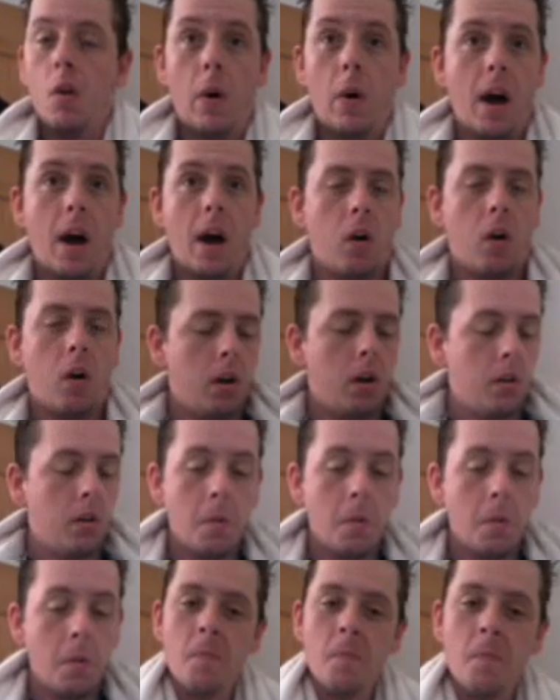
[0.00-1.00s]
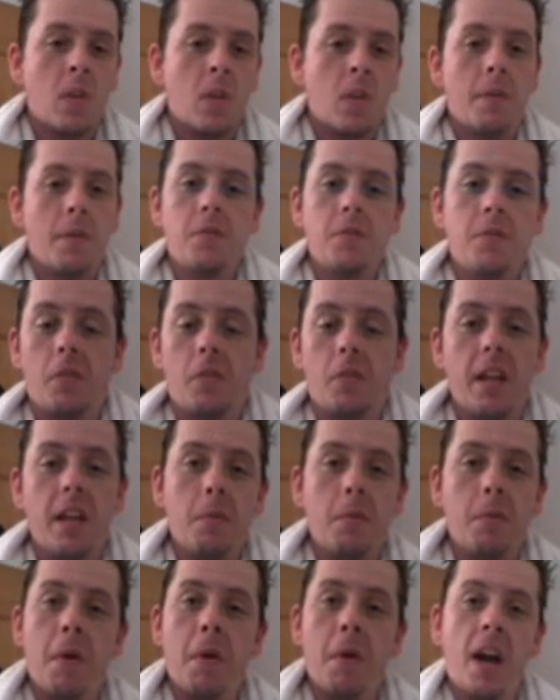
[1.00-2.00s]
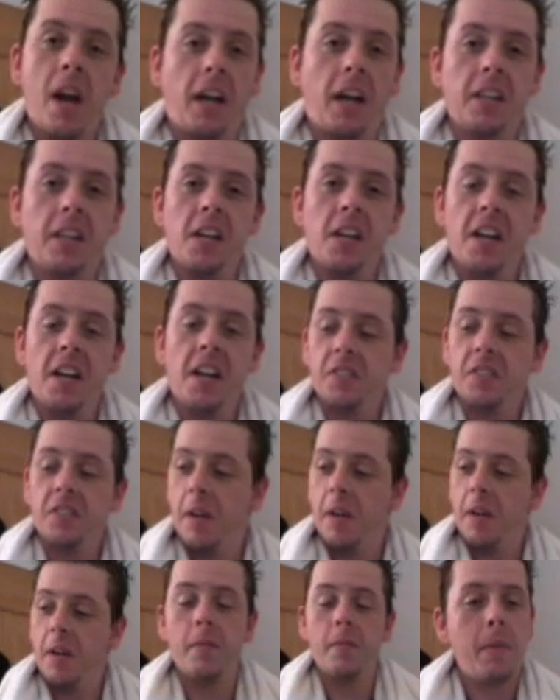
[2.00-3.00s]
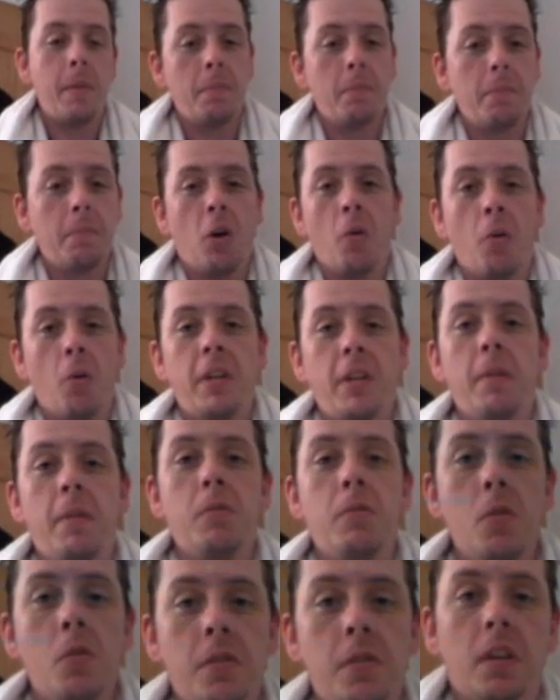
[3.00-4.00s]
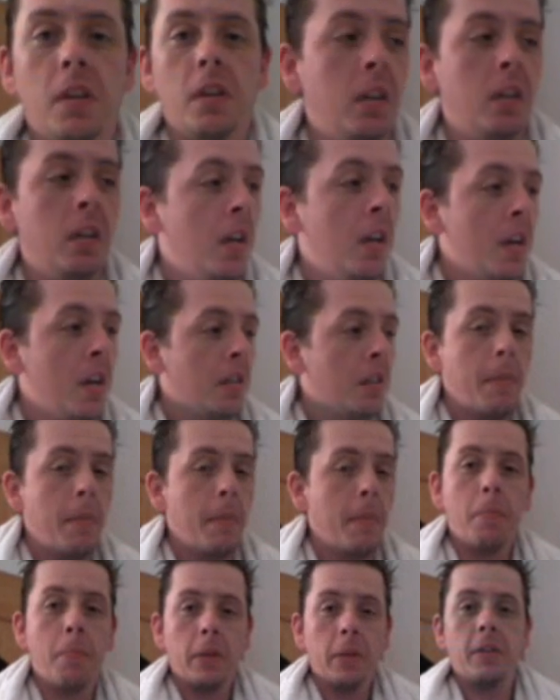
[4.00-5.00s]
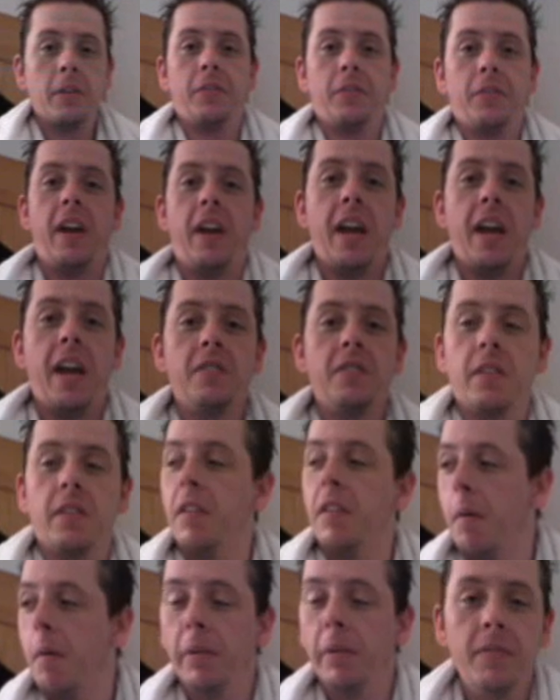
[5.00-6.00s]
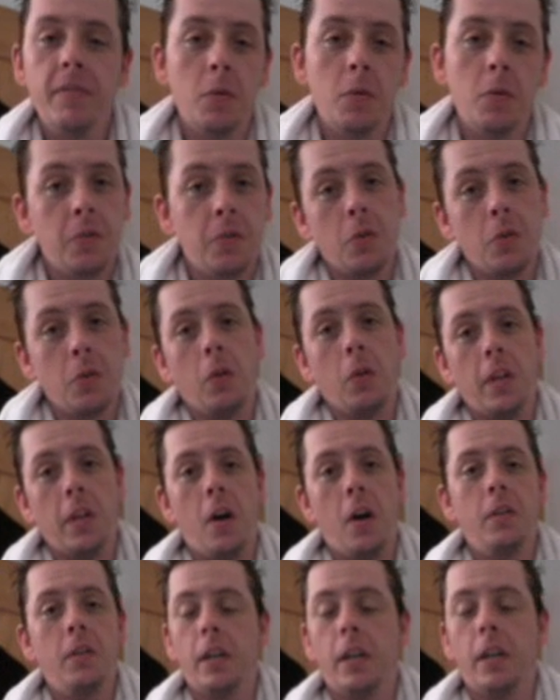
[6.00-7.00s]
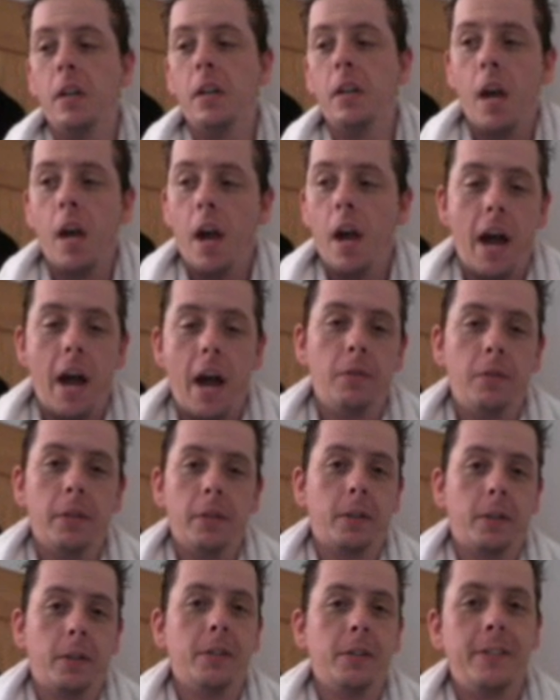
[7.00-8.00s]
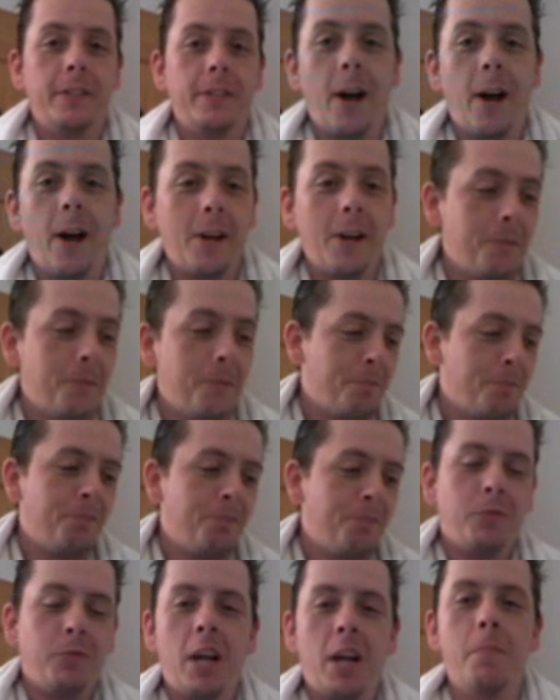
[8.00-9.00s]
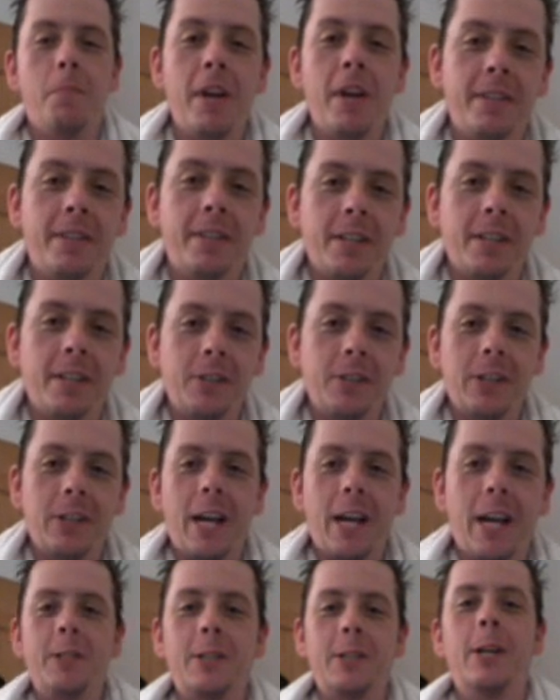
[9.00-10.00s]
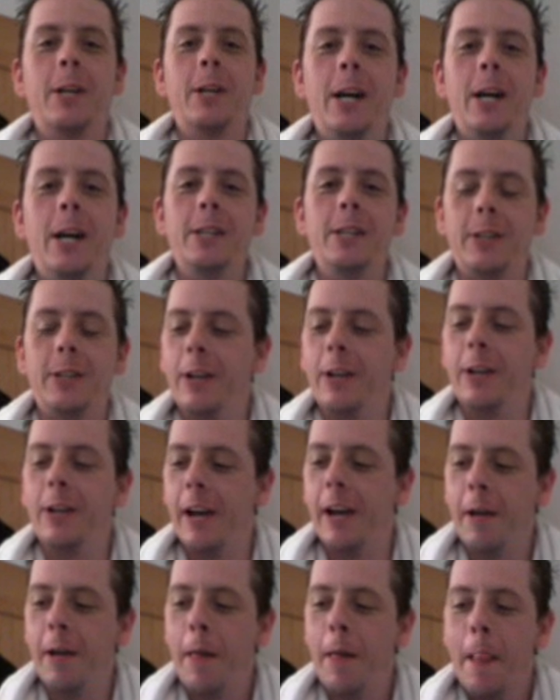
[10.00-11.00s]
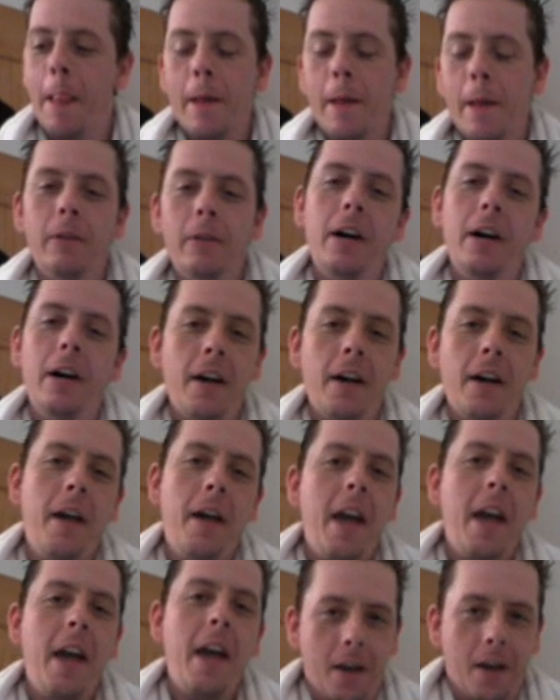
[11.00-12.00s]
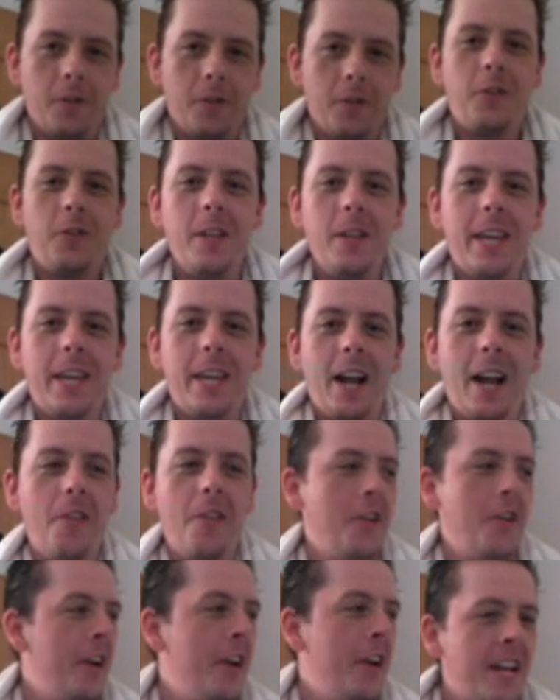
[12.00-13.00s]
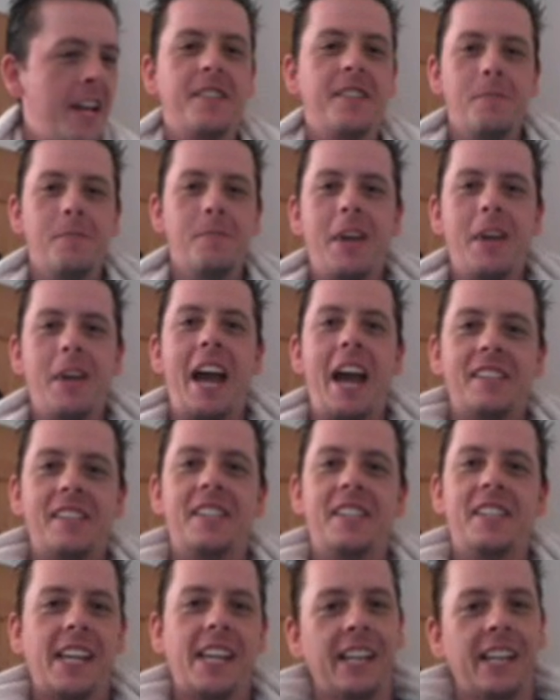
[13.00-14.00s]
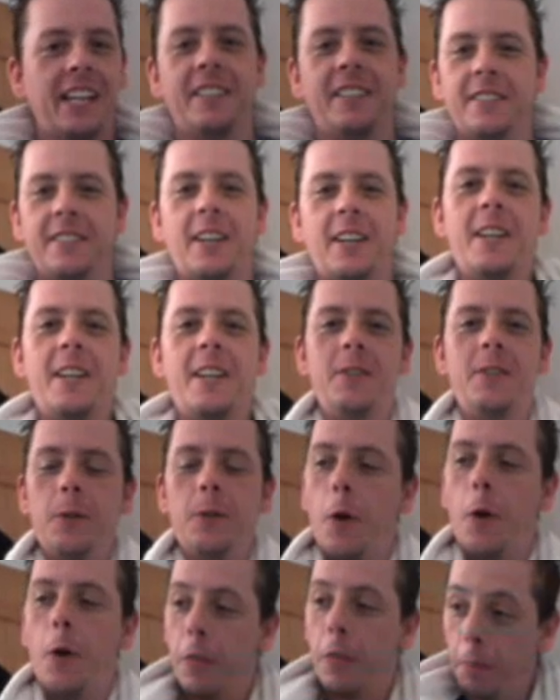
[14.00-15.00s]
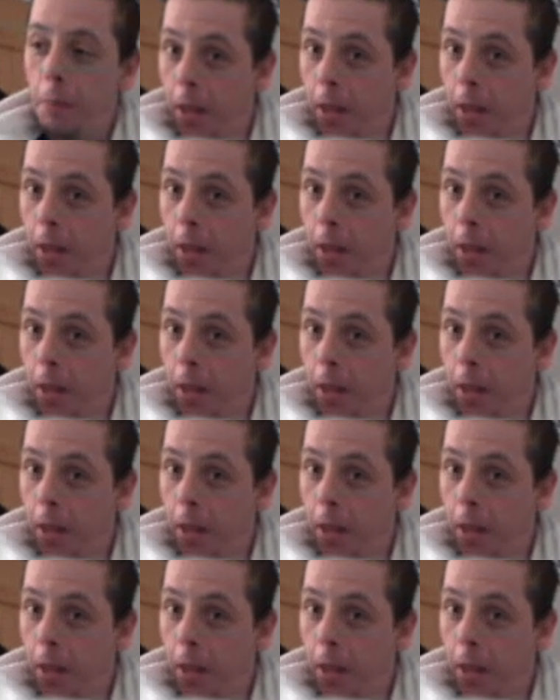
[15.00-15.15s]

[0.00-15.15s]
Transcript: wow, I'm just glad to be back on the ice man, and make my home debut with the, the Maple Leafs fans. I, I believe it was sold out. I, I really couldn't tell. I was trying to pay attention to the guys on the ice, and uh, well, it was good to get out there and hit some guys again, to tell you the truth.